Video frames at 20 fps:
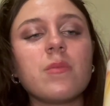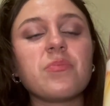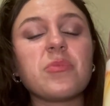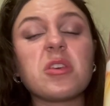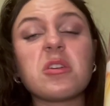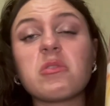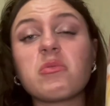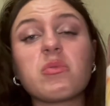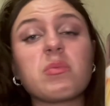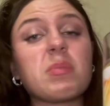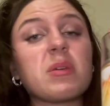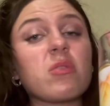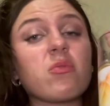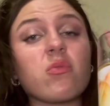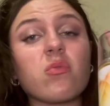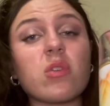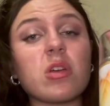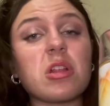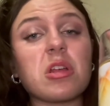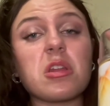it would be a
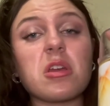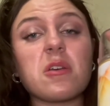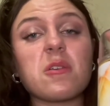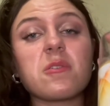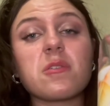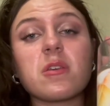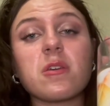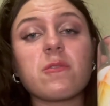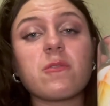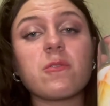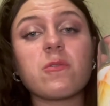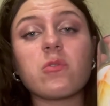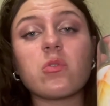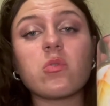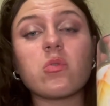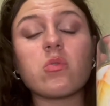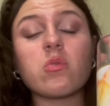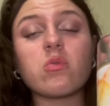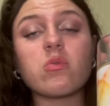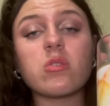really nice gift
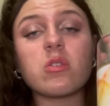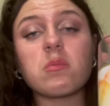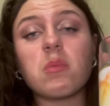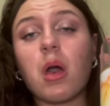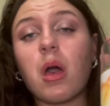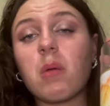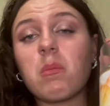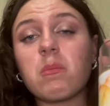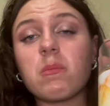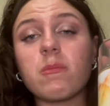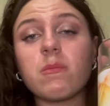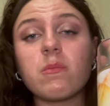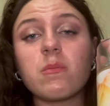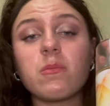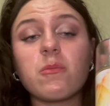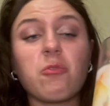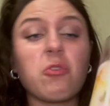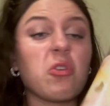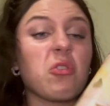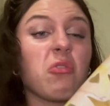for your mom,
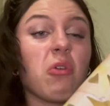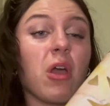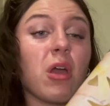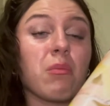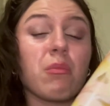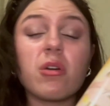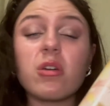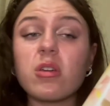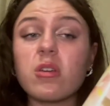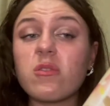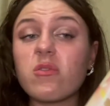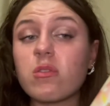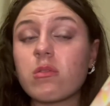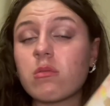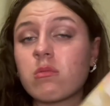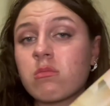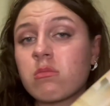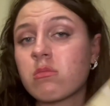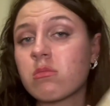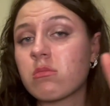for your grandma even.
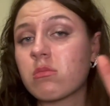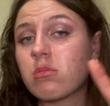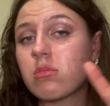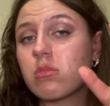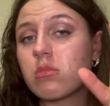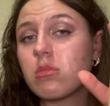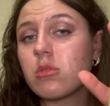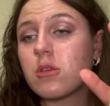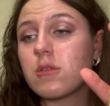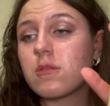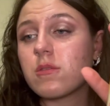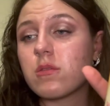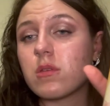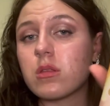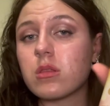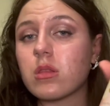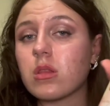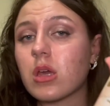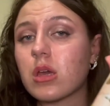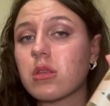This
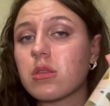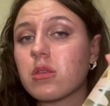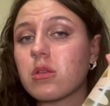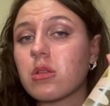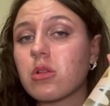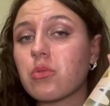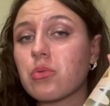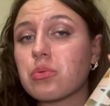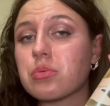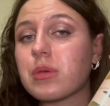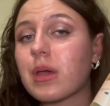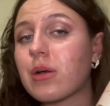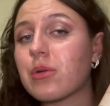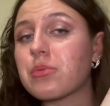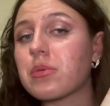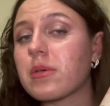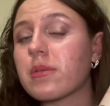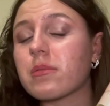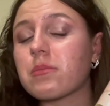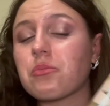and like the little shower
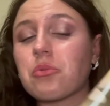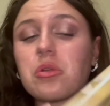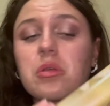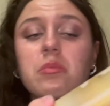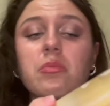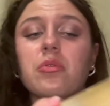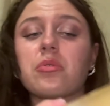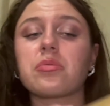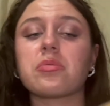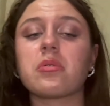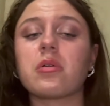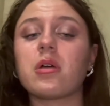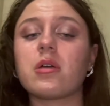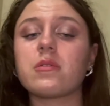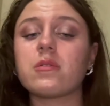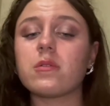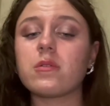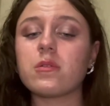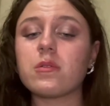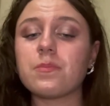gels and body
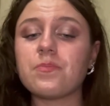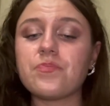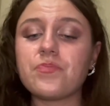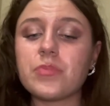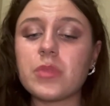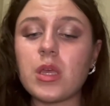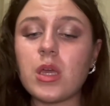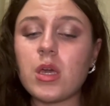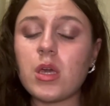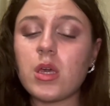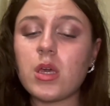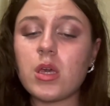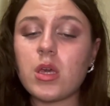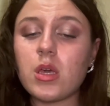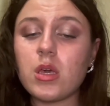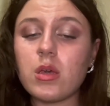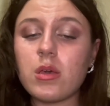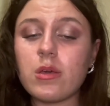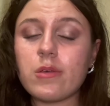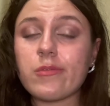moisturizers.
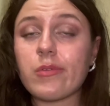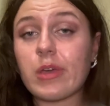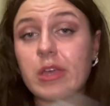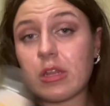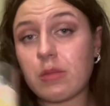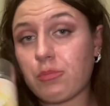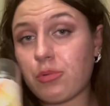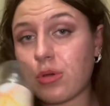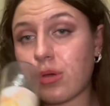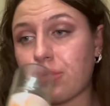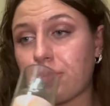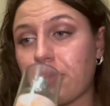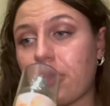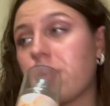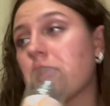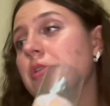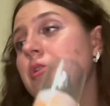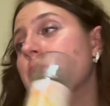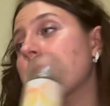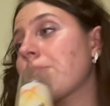So I can appreciate
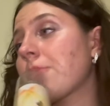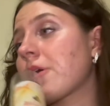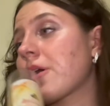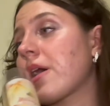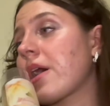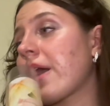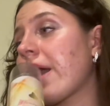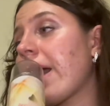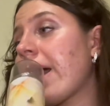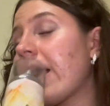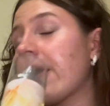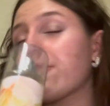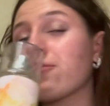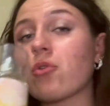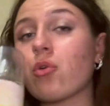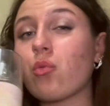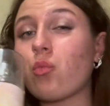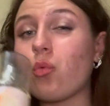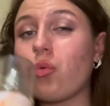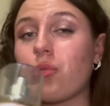her, but I have
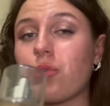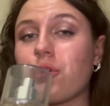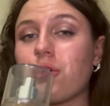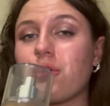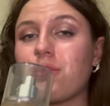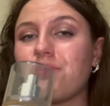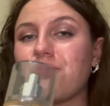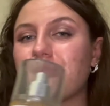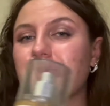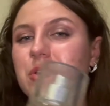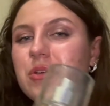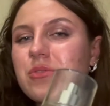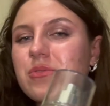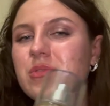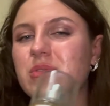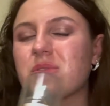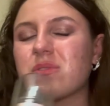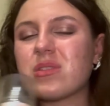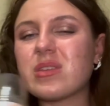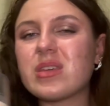not worn her
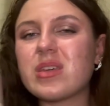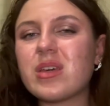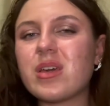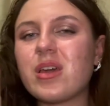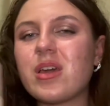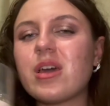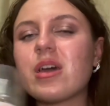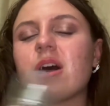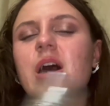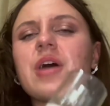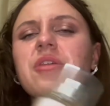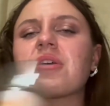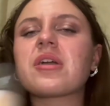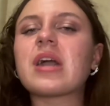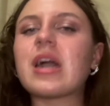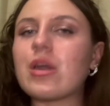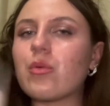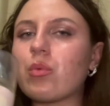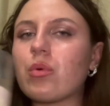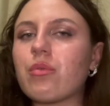because I think
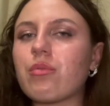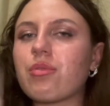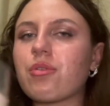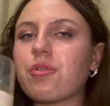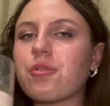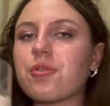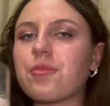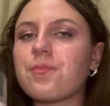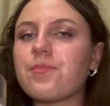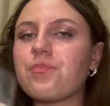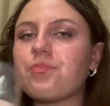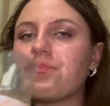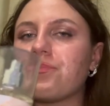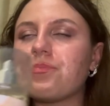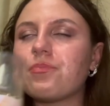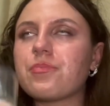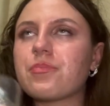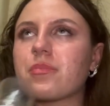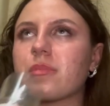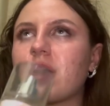I will though.
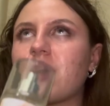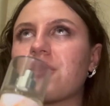I